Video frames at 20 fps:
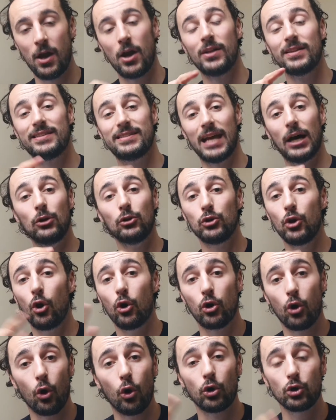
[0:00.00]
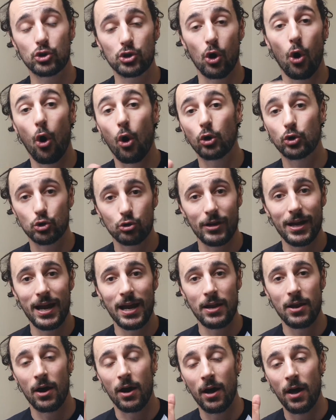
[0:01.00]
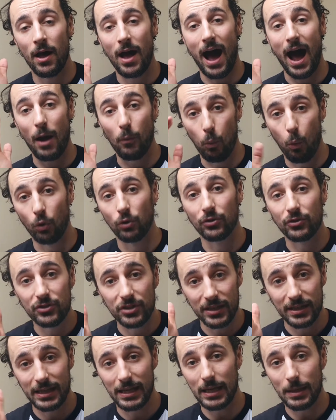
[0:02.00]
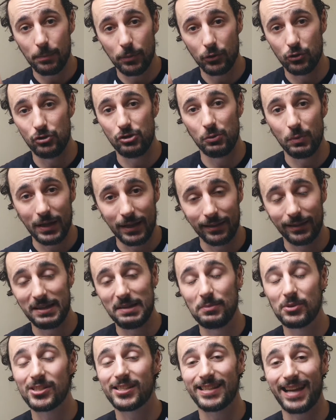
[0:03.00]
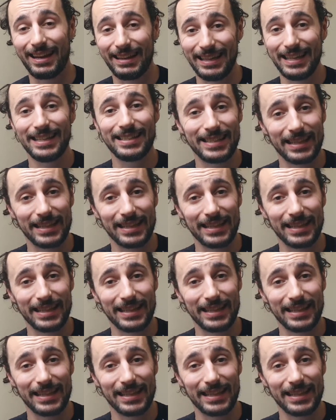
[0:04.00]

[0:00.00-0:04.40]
Tell your coach or trainer, I want to keep doing leaps because I need to